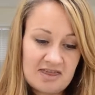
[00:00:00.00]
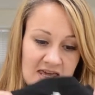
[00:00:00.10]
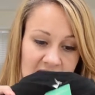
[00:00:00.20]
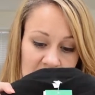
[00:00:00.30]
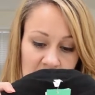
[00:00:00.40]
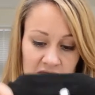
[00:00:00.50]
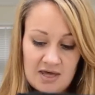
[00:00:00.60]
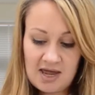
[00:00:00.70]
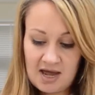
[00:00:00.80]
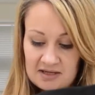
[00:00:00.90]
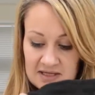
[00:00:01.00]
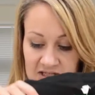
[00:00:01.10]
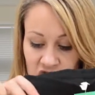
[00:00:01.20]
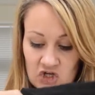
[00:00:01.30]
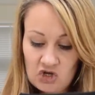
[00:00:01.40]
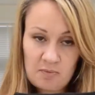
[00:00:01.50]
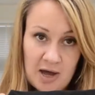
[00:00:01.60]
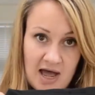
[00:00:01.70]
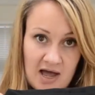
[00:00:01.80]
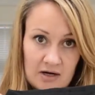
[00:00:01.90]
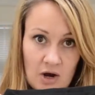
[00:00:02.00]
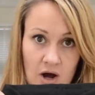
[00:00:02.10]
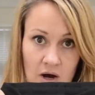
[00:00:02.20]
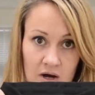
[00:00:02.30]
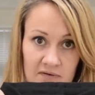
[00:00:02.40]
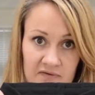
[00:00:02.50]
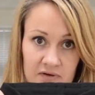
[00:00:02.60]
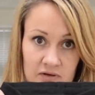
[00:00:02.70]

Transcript: theme, they had this two pack of